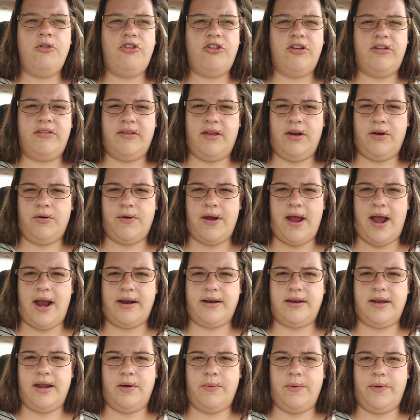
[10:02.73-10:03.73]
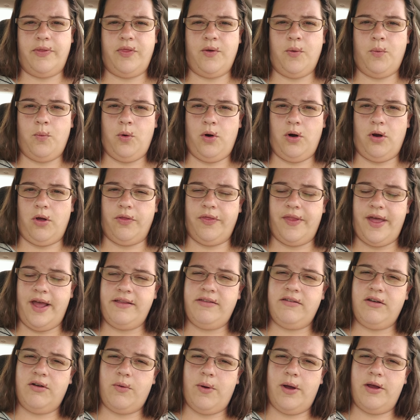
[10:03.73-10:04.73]
she's interacting with the world.
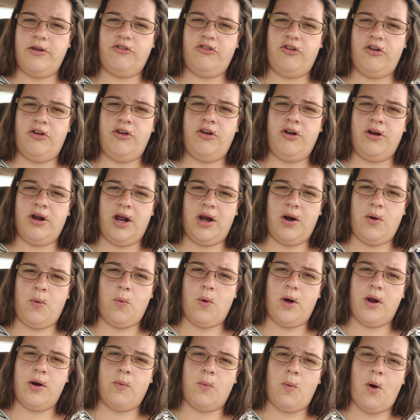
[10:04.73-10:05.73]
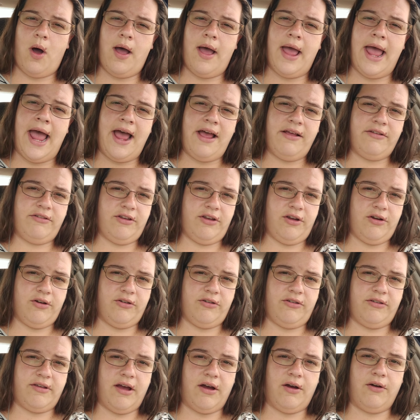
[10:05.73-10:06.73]
That's a question you're going to want to ask
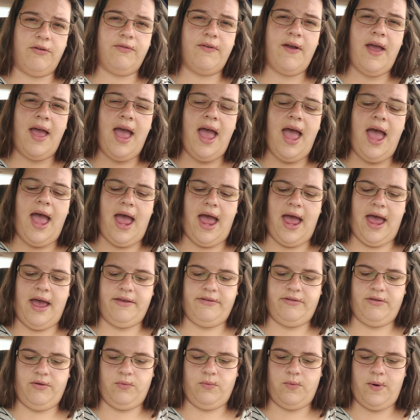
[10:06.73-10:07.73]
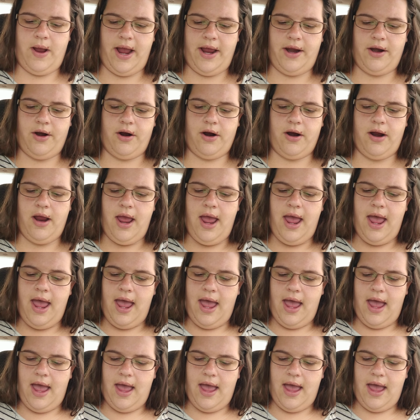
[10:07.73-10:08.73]
yourself as a writer.
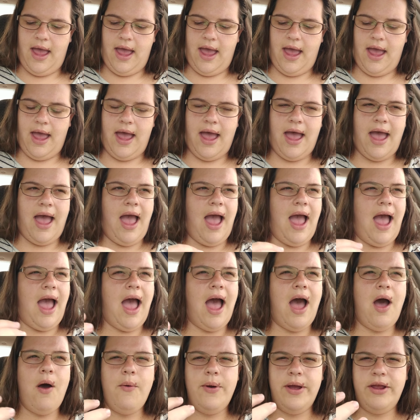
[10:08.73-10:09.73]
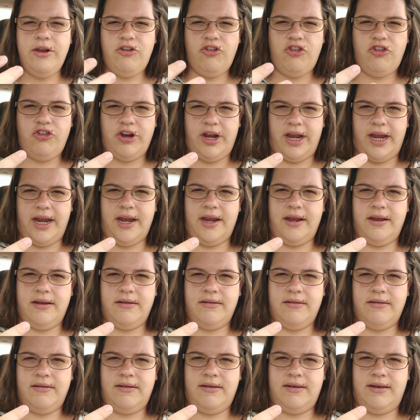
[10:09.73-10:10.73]
How is she
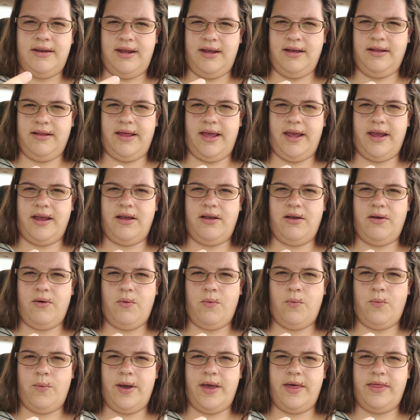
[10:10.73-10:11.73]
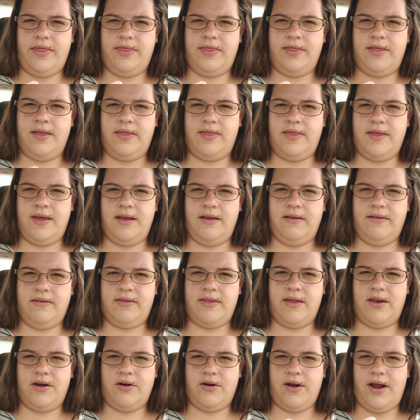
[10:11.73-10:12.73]
dealing with the
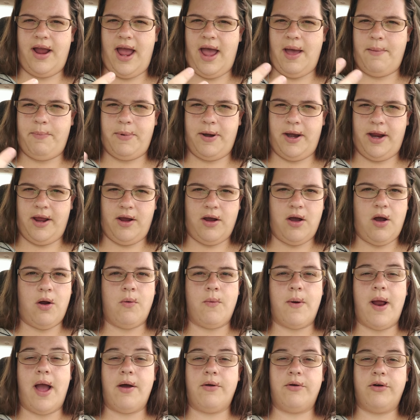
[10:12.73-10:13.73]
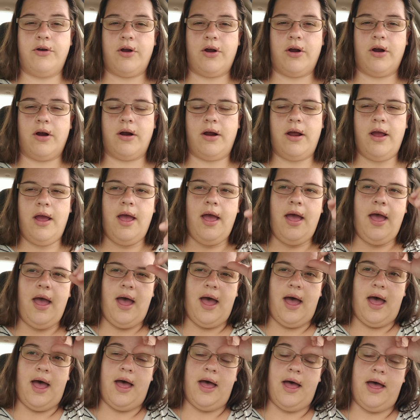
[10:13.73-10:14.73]
things that are happening around her?
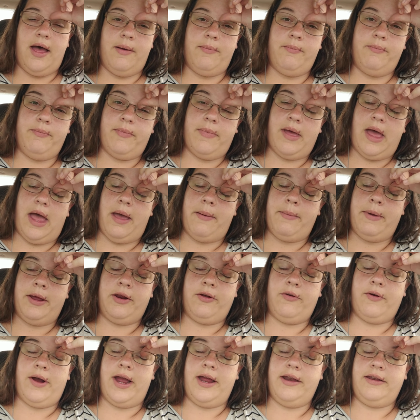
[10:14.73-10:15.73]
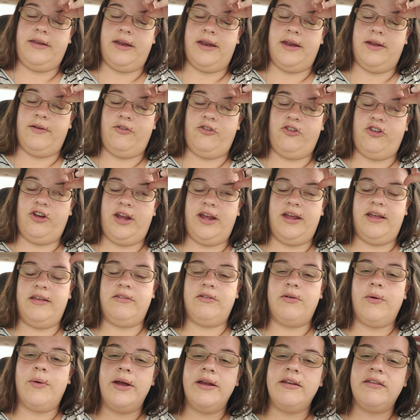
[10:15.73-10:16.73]
I mean, granted, if she
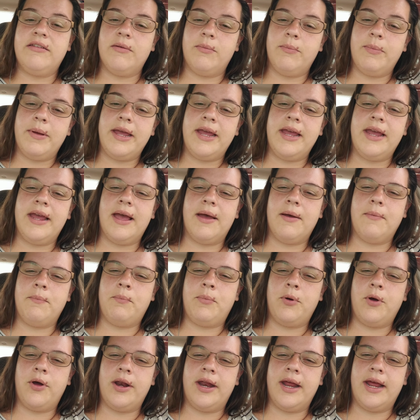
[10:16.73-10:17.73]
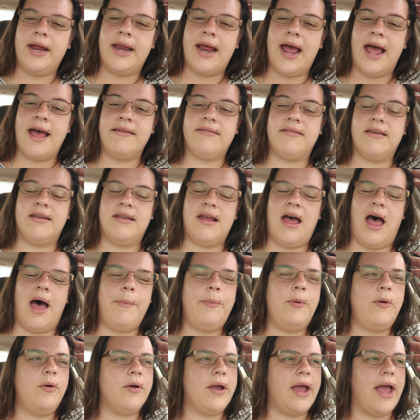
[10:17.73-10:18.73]
is going to be put in as a
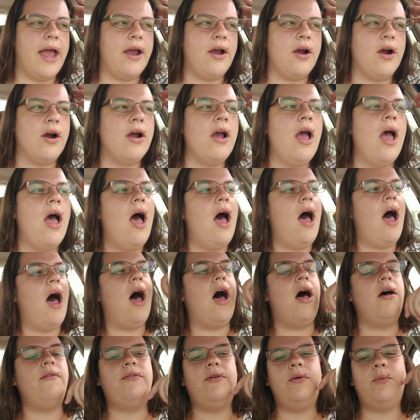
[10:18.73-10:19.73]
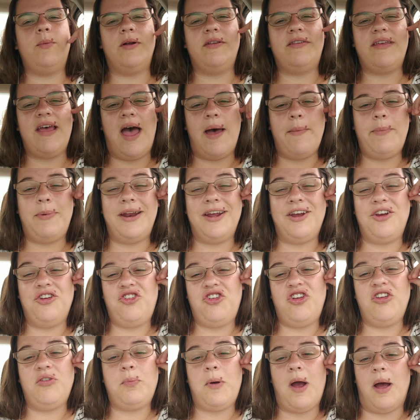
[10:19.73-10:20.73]
doppelganger, often what's happening is
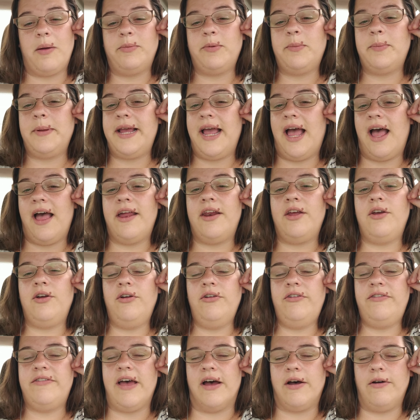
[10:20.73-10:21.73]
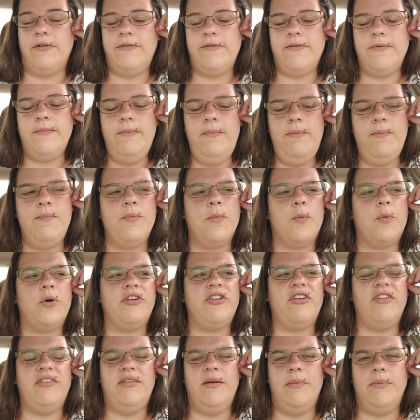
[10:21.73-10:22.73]
she's probably hiding herself,
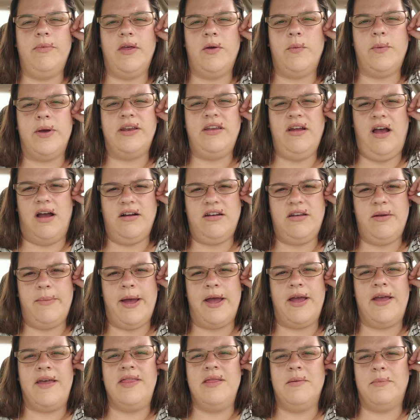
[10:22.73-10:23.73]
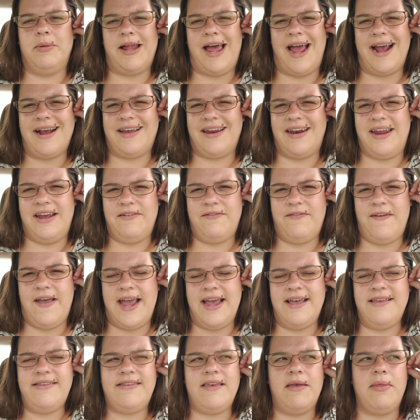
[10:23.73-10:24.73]
which is something we talked about in the blackening
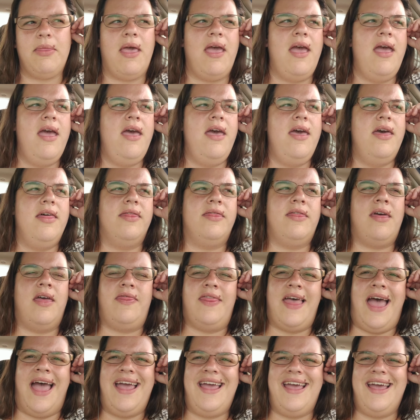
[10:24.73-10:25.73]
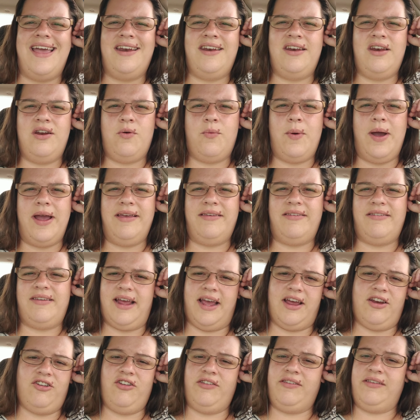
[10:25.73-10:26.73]
phase, that hidden away
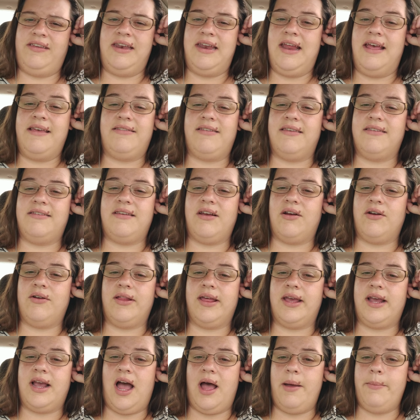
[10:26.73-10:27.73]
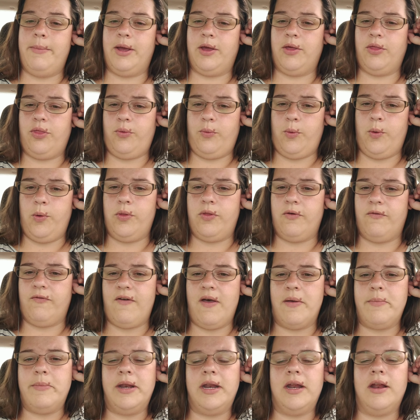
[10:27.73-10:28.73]
stage isn't necessarily coming through the
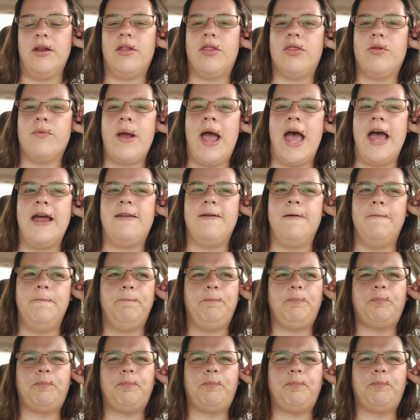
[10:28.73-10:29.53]
feminine threat,